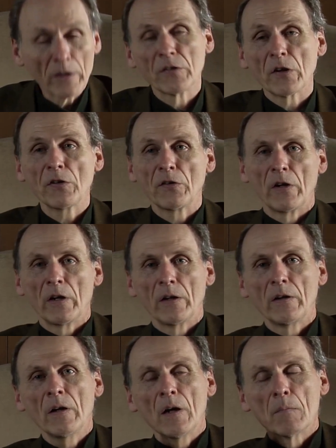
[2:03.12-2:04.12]

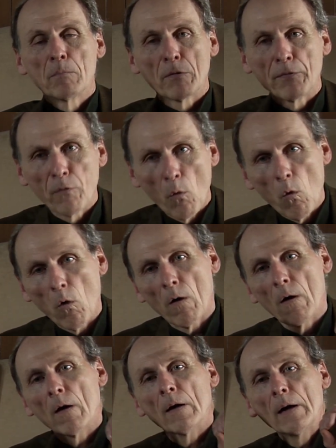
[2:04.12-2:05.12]
existed
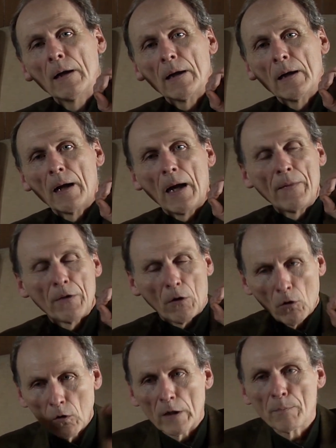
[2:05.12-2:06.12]
before the
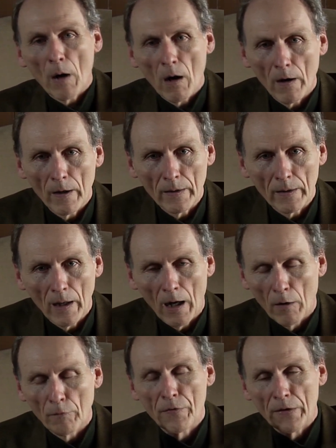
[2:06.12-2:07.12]
early part
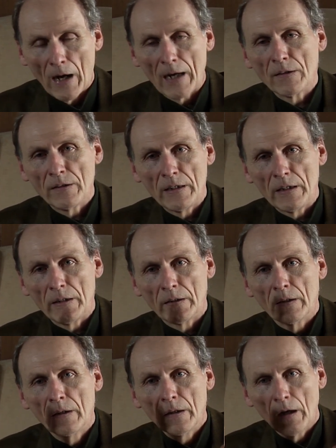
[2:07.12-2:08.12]
of the
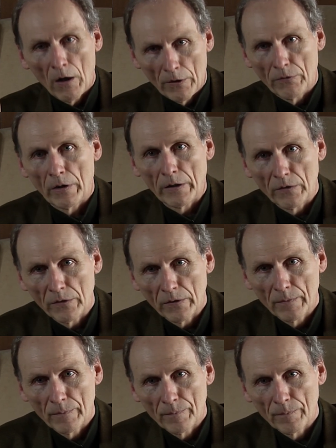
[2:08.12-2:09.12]
1900s?
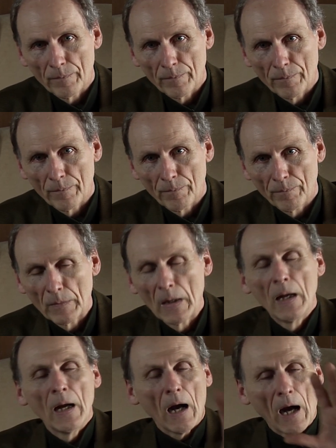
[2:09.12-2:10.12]

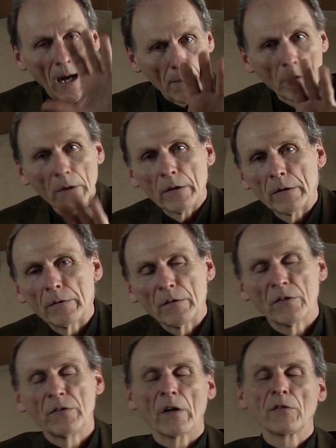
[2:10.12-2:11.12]
I'm going to
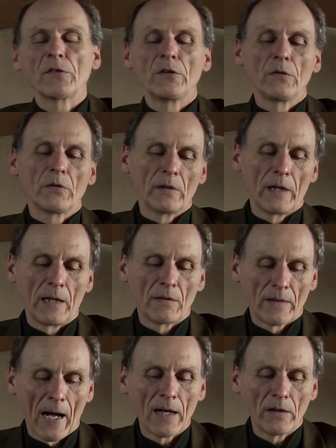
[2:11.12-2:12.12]
suggest to you today
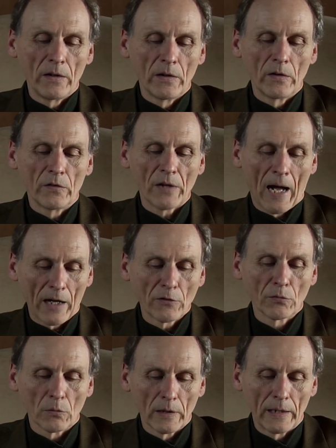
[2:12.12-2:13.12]
that that is
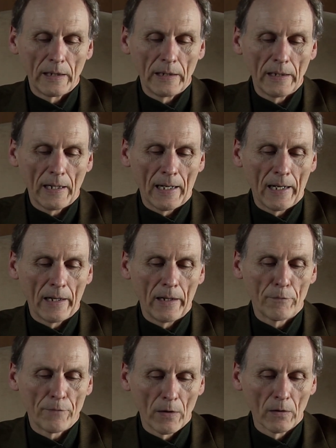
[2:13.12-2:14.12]
actually
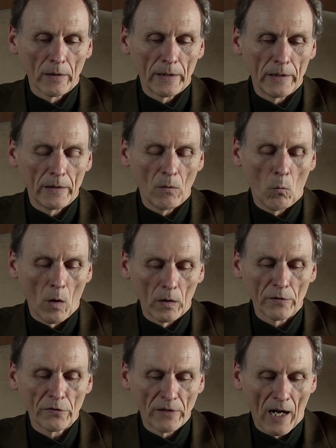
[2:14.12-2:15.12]
a fairly
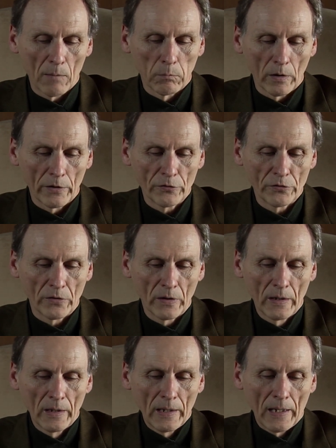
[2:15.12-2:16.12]
well-established
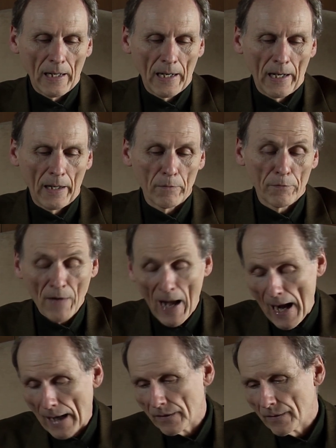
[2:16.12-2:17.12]

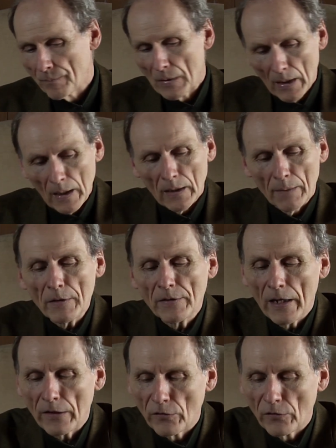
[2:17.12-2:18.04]
fact. Let me take